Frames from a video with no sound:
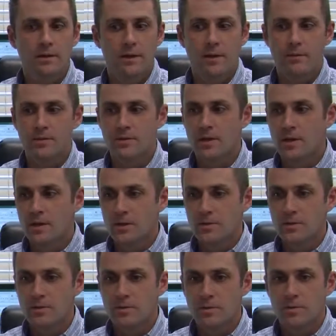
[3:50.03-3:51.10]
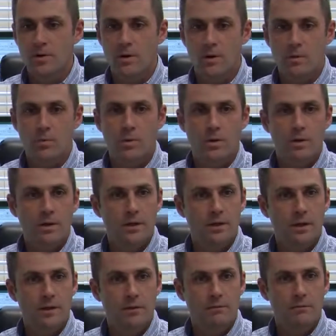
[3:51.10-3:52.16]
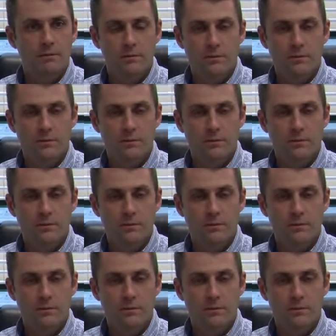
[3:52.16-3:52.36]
and I was doing some yard work, and I